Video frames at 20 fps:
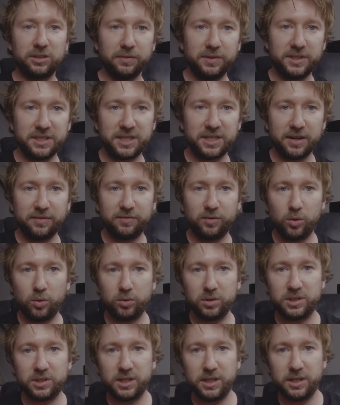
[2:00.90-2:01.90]
of these
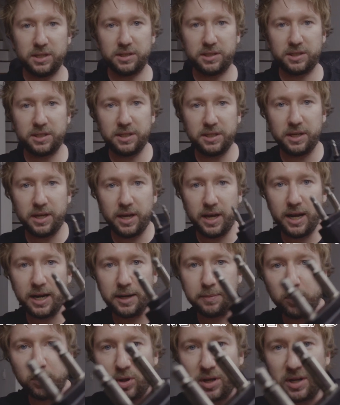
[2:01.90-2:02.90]
headphones is the
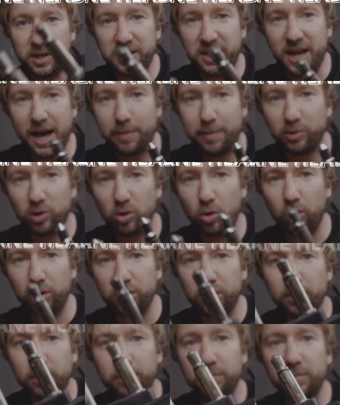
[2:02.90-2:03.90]
airplane adapter. I'll
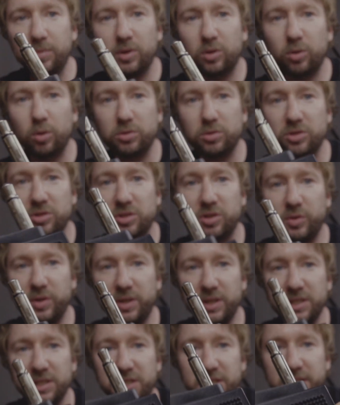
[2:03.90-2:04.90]
hold it up closer so
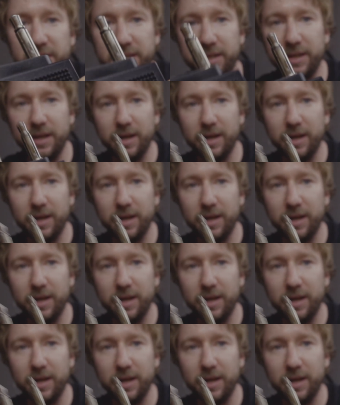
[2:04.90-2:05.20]
you can see.